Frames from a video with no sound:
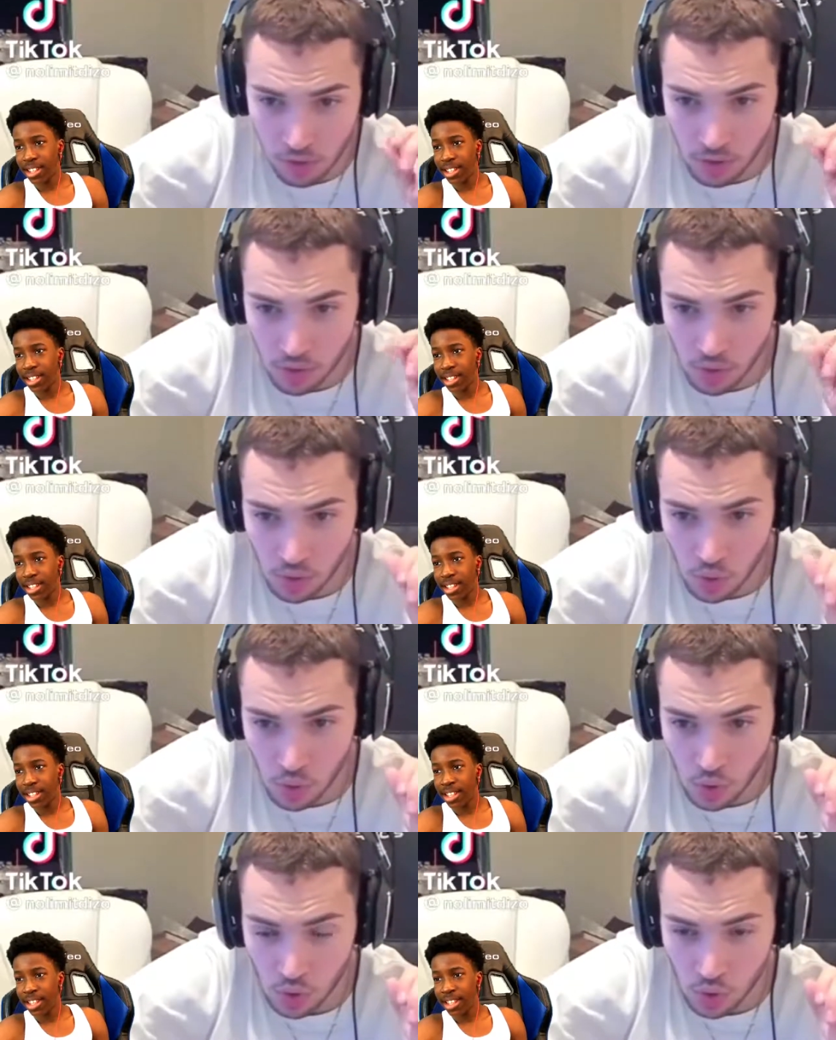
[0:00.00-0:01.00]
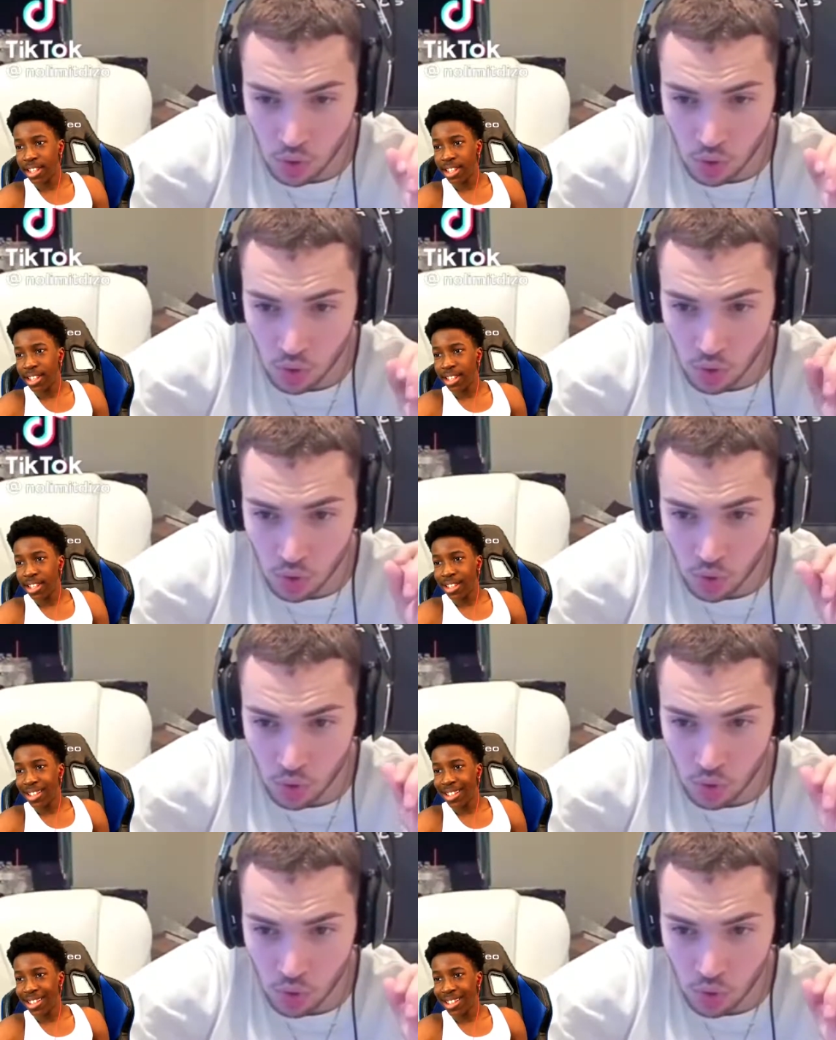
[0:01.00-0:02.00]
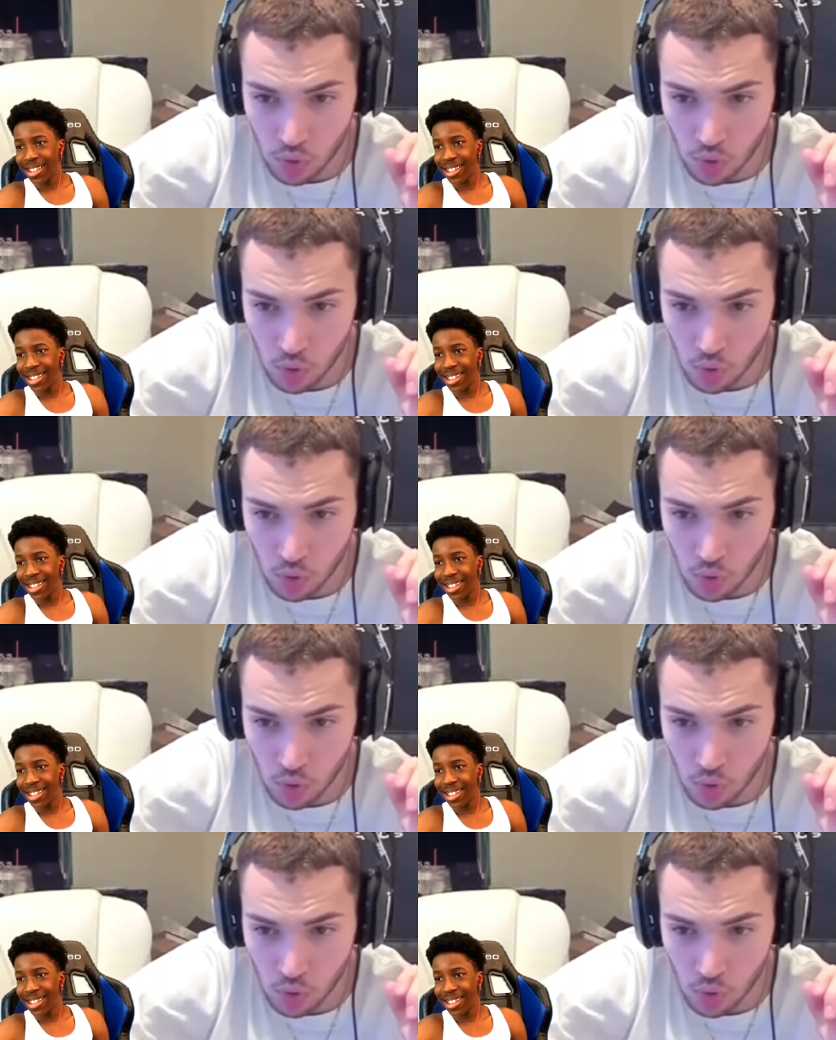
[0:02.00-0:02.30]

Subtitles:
(silence)